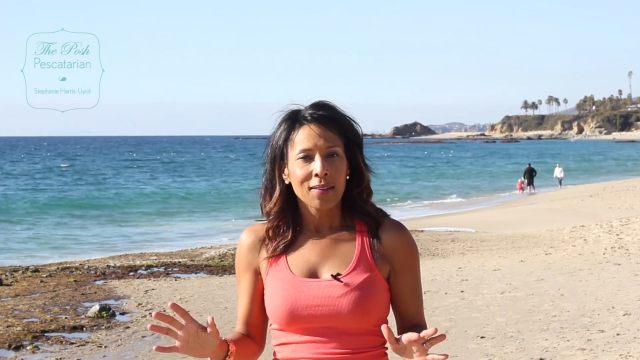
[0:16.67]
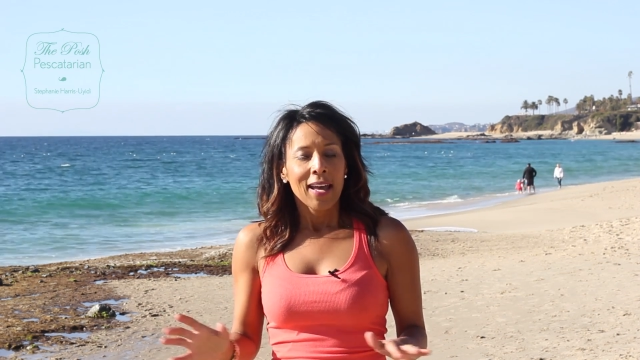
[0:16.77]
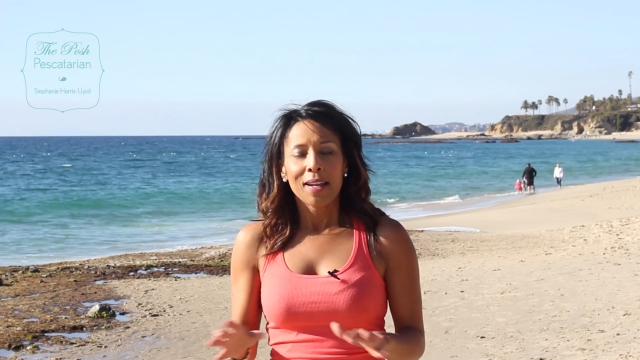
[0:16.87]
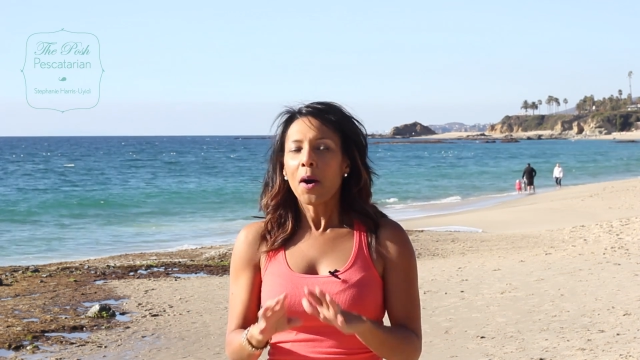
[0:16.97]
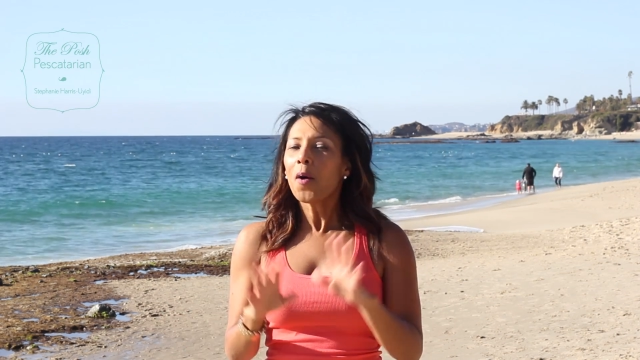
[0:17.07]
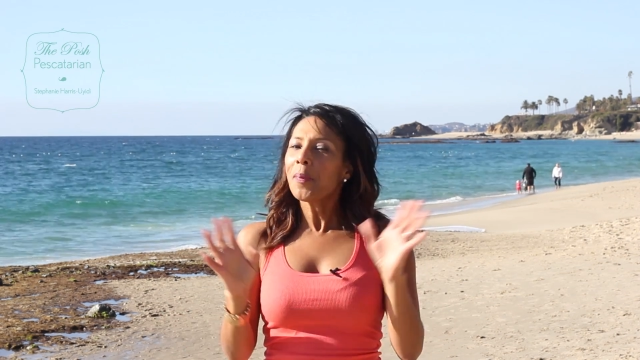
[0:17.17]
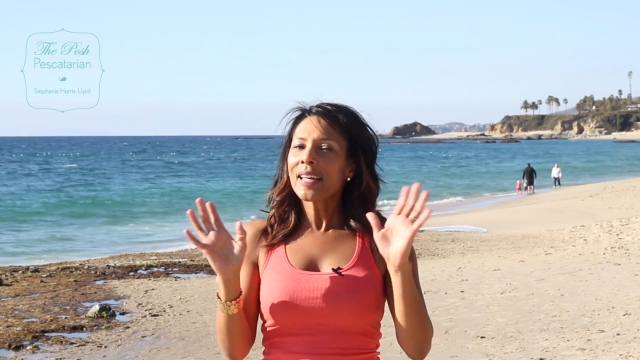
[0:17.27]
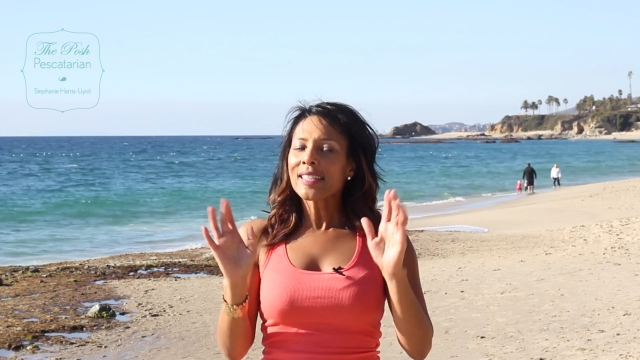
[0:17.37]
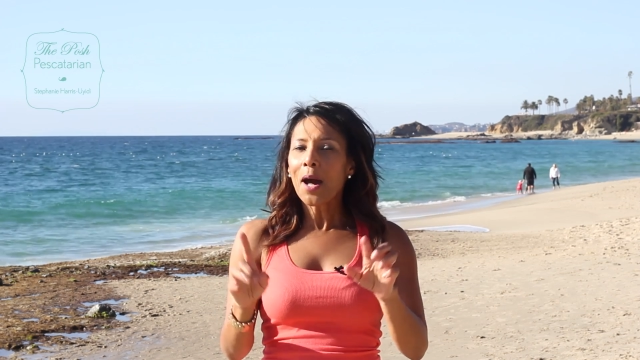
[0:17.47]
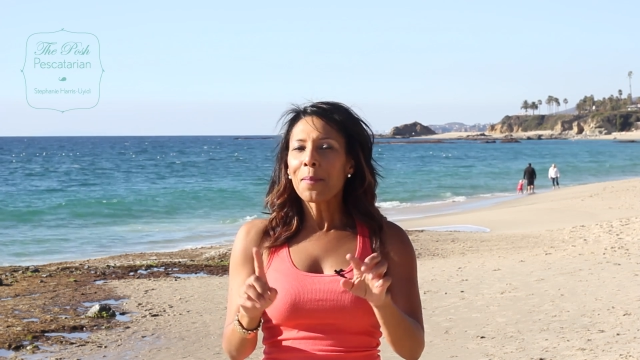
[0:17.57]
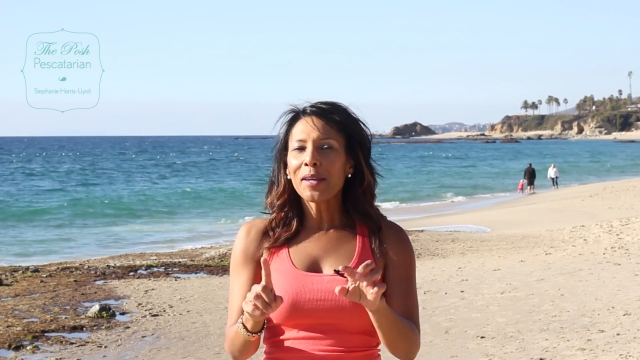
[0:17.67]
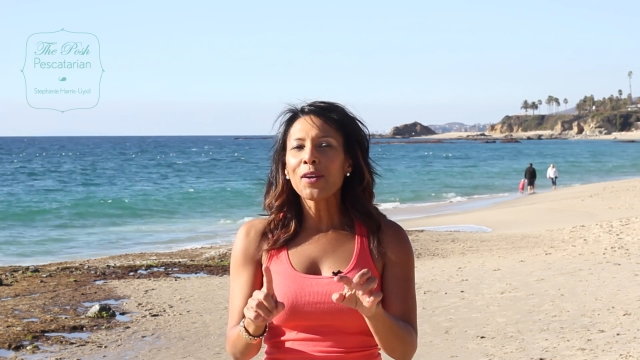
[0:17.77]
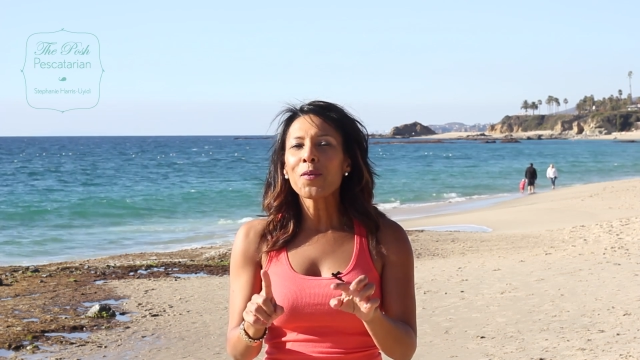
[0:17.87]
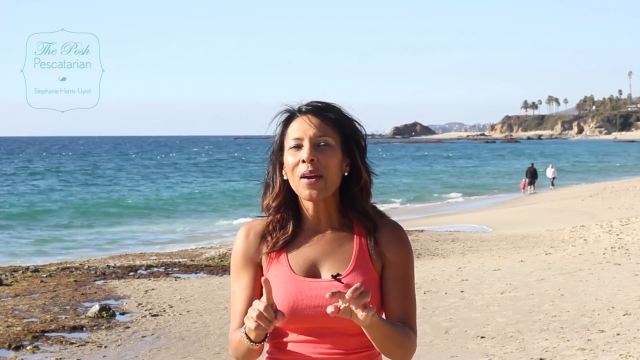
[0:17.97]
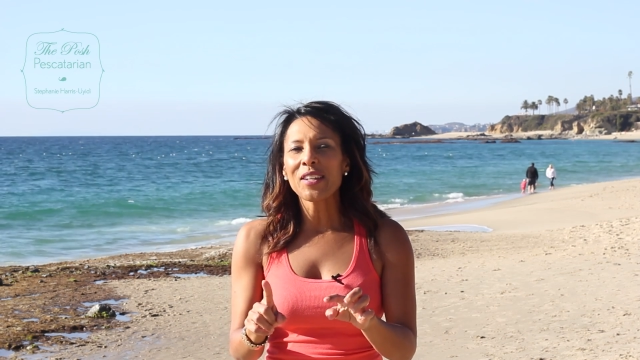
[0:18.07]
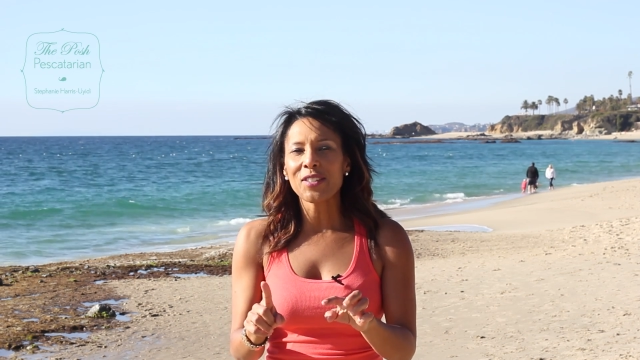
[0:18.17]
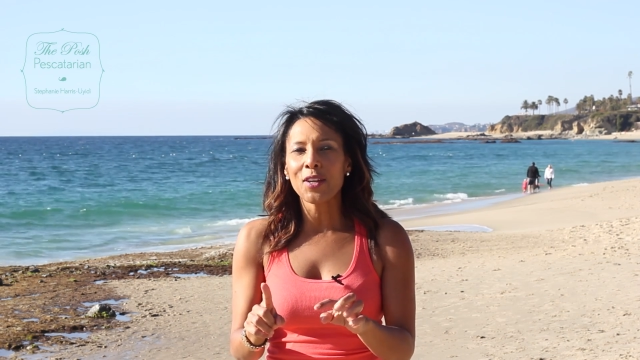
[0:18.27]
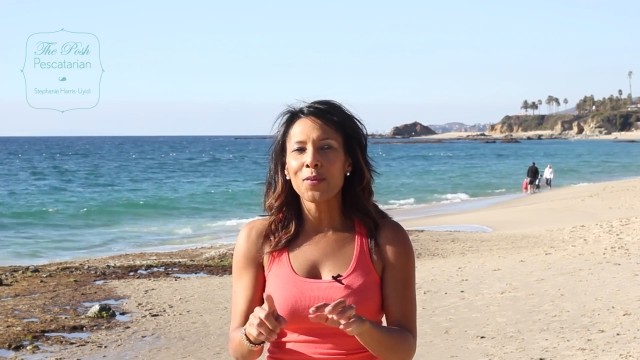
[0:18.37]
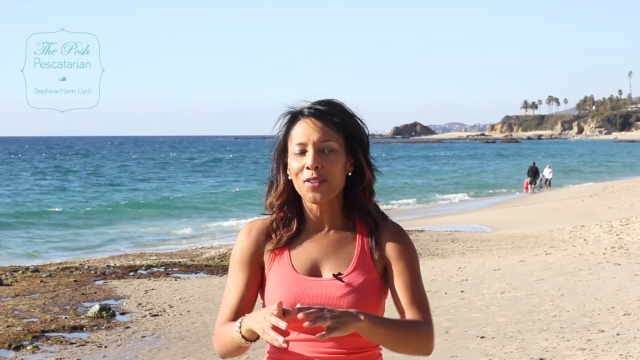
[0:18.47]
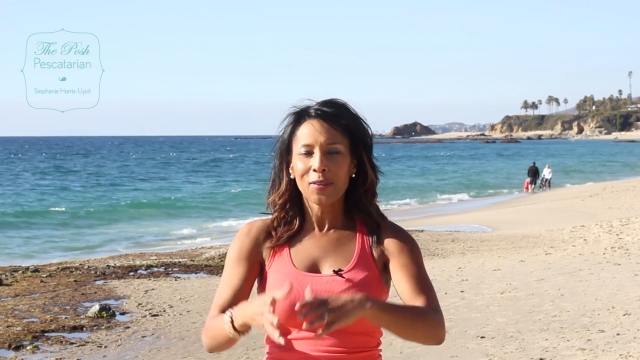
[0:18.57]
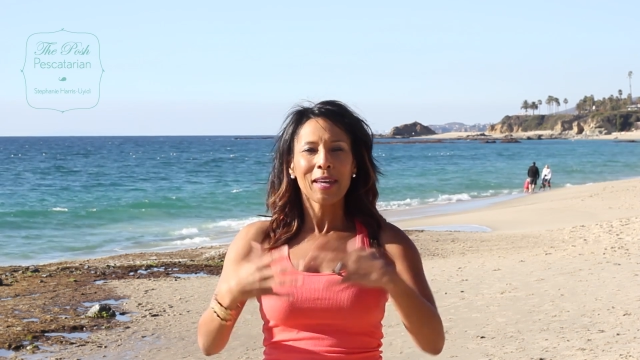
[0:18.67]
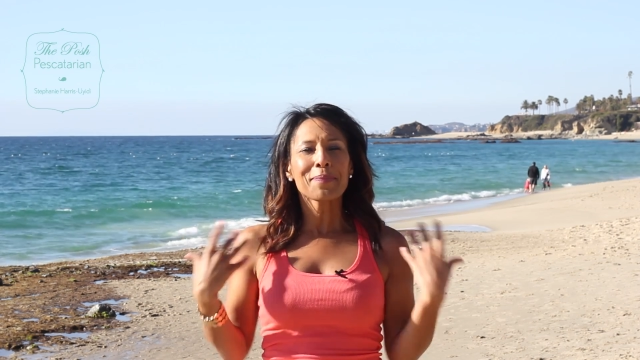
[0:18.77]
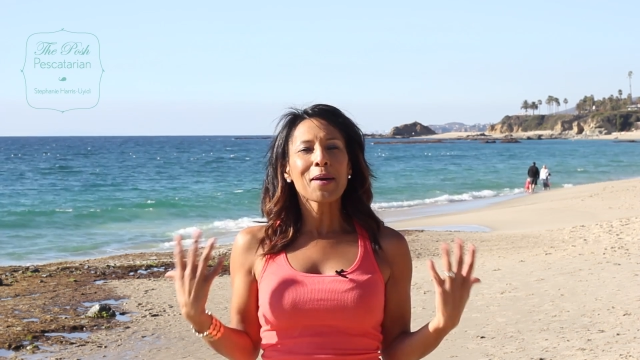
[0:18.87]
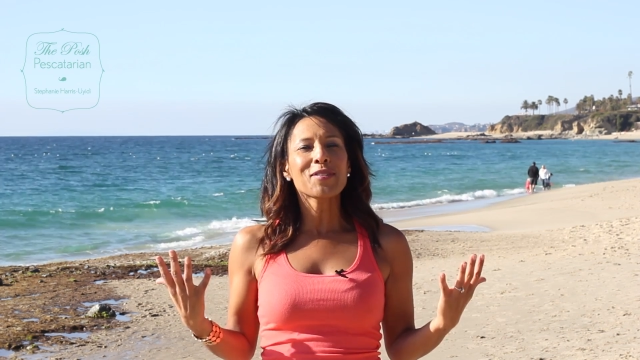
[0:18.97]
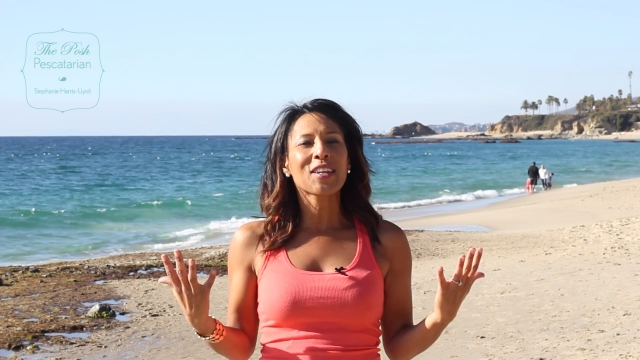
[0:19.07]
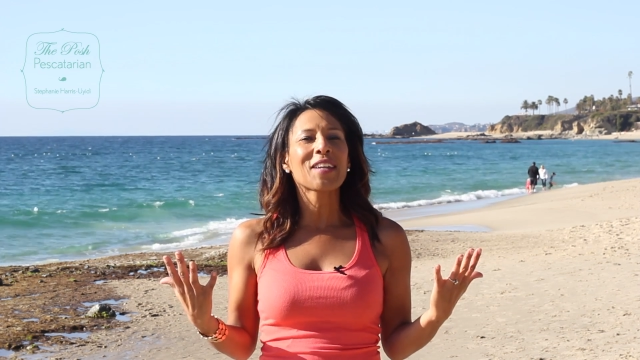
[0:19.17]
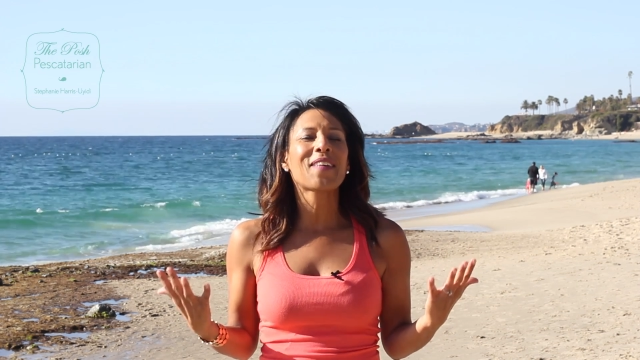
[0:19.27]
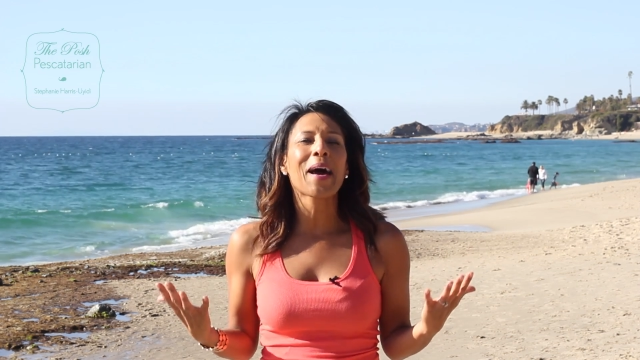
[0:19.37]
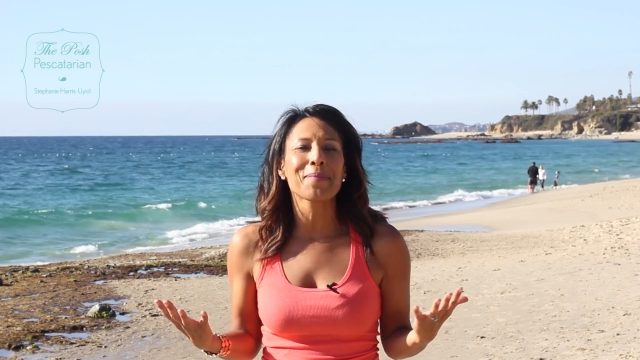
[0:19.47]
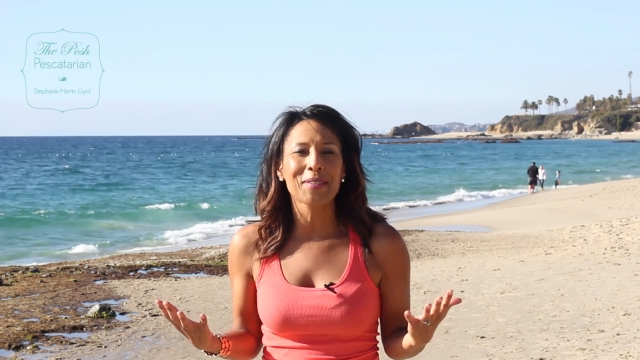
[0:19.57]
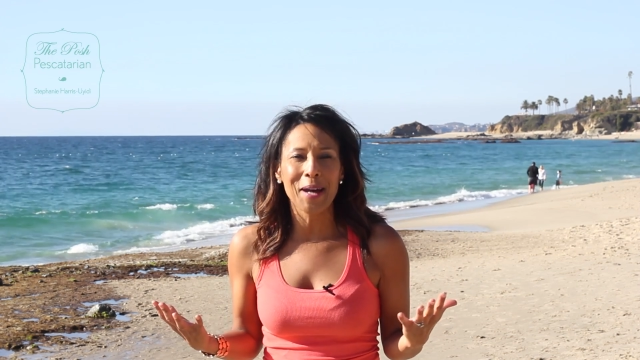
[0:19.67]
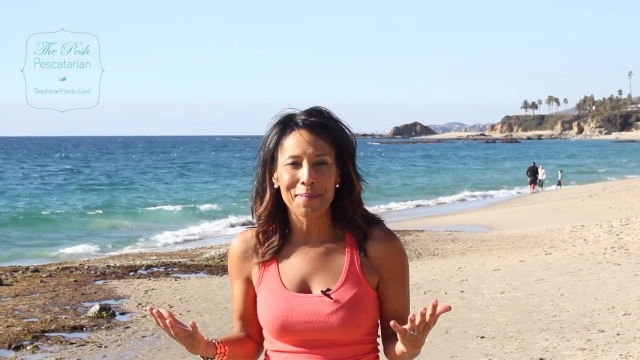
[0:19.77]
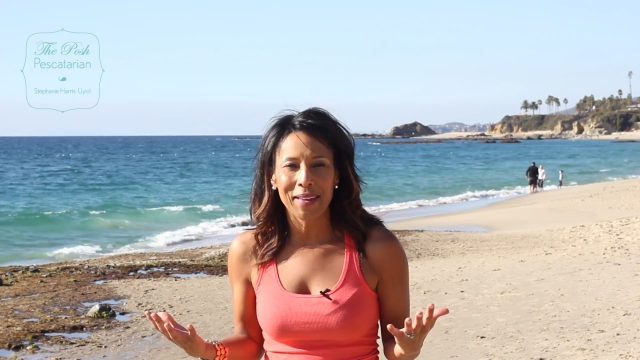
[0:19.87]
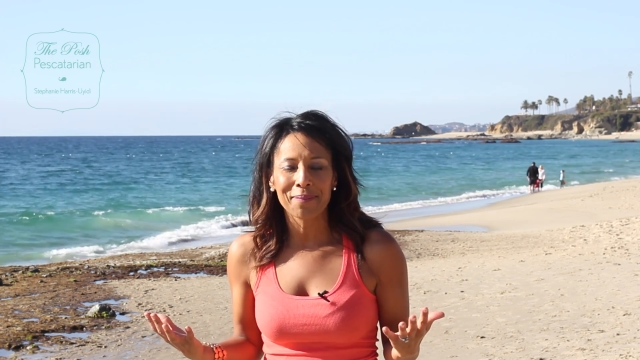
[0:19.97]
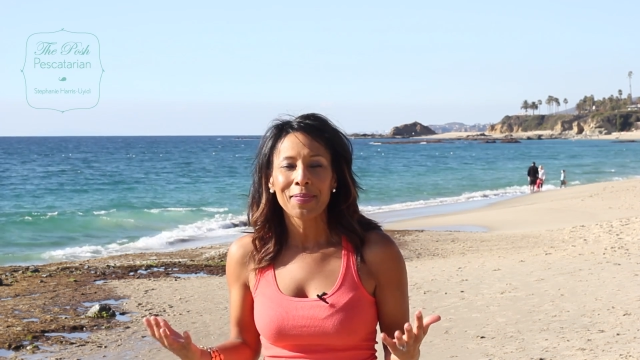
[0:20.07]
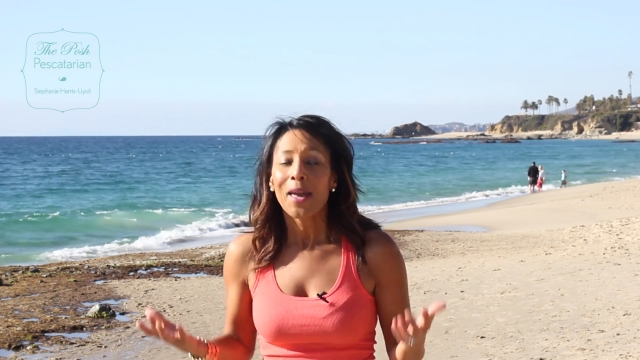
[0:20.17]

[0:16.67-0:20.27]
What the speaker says: And I'm hoping it's coming your way soon, so keep those good vibes coming.